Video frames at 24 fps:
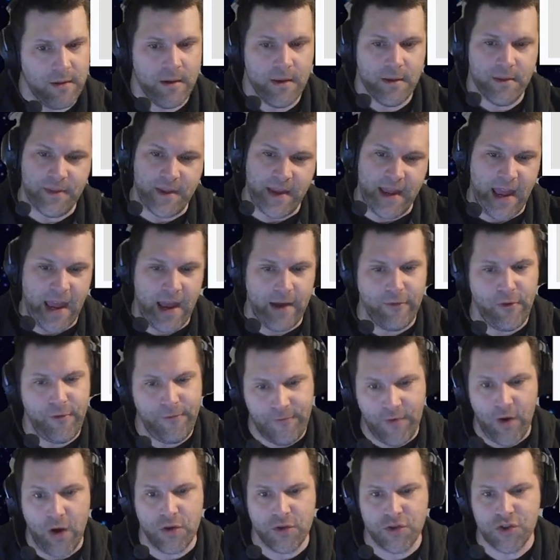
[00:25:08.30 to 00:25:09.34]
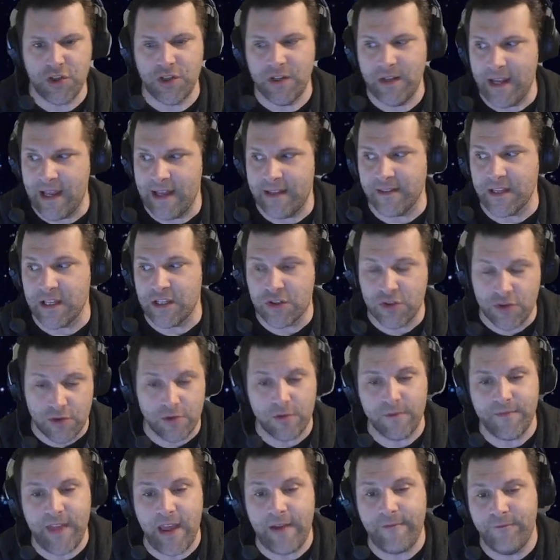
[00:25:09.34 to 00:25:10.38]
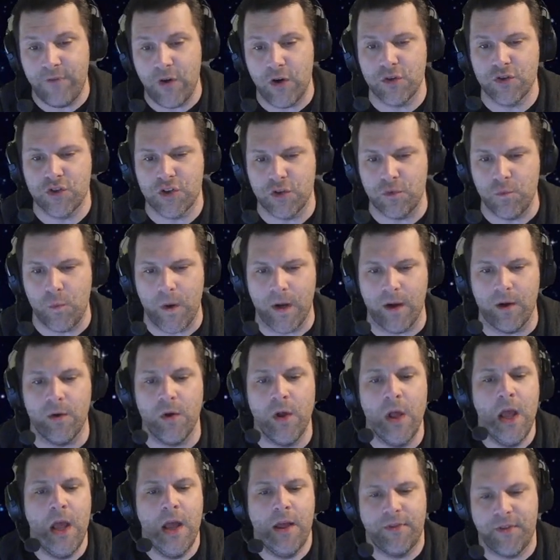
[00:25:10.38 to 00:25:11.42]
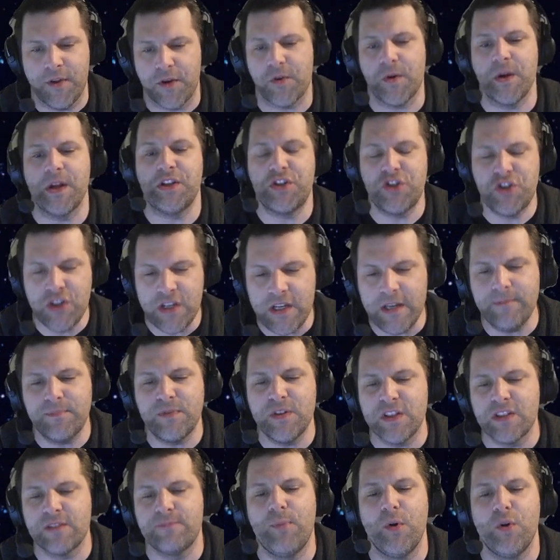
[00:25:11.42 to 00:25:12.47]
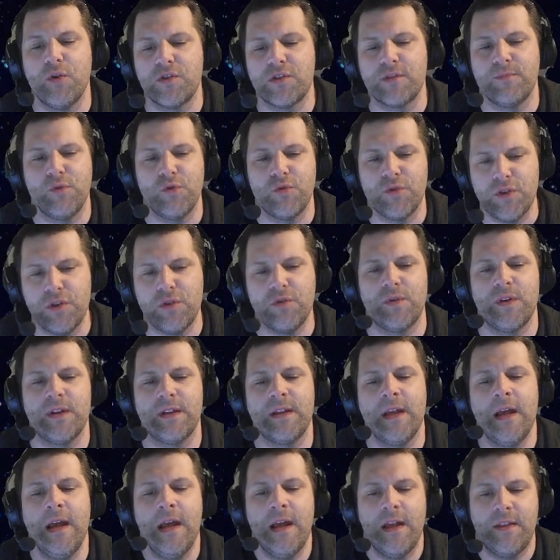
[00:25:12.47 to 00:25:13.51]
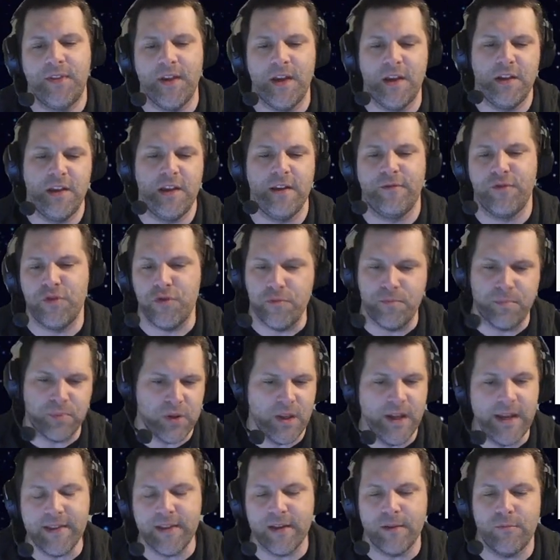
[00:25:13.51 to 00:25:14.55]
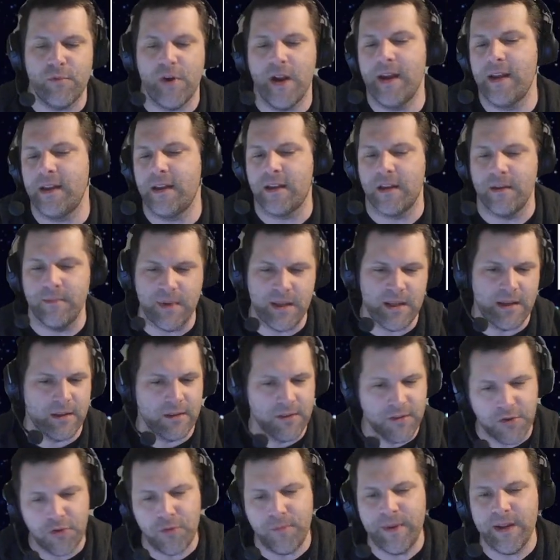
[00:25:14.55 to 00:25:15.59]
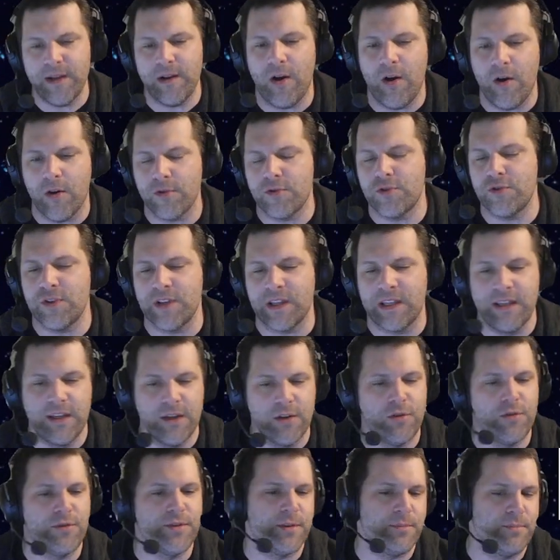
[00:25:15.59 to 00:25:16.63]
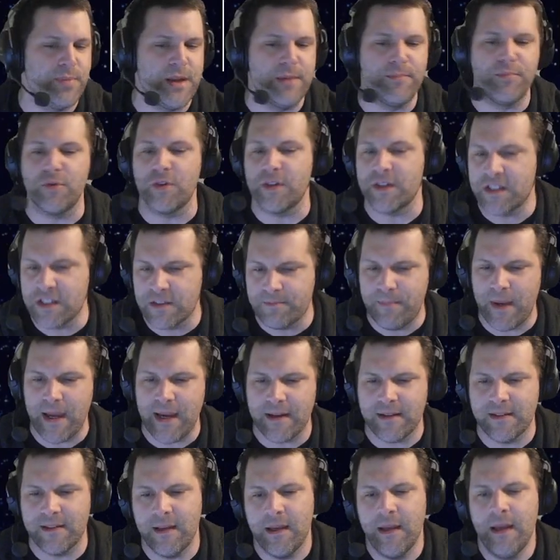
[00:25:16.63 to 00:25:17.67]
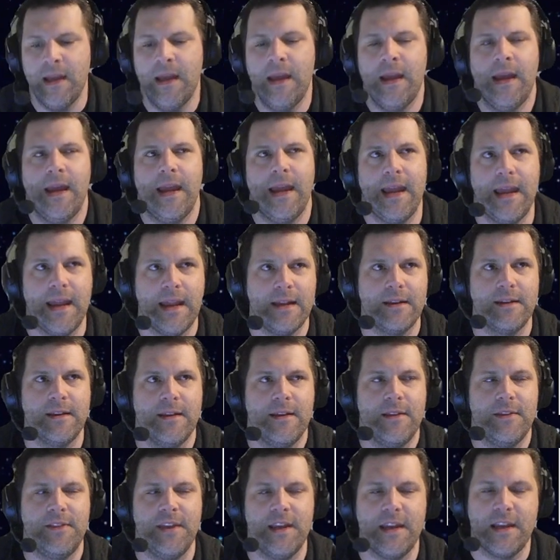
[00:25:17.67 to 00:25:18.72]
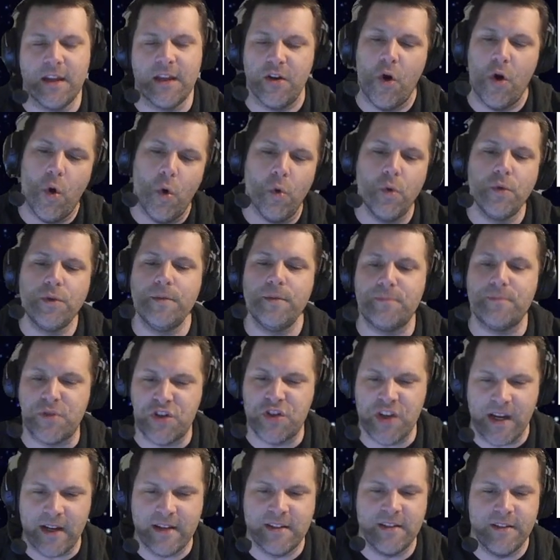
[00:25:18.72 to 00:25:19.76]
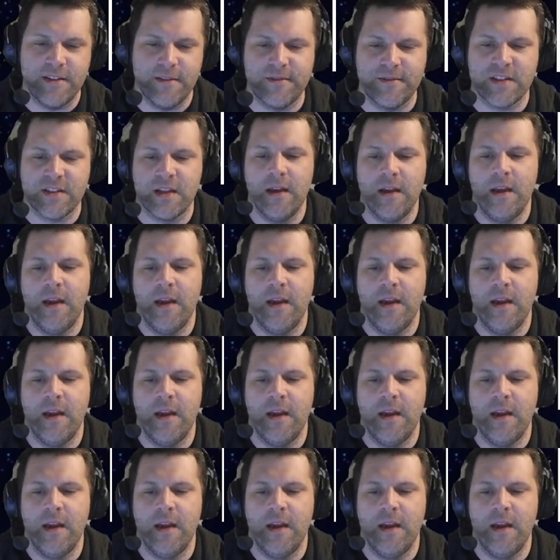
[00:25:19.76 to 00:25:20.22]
they have a function, and they serve that function well. They're a cheap, disposable unit that, if you play them right, can be a little bit harder to kill than people expect, and they can hold objectives.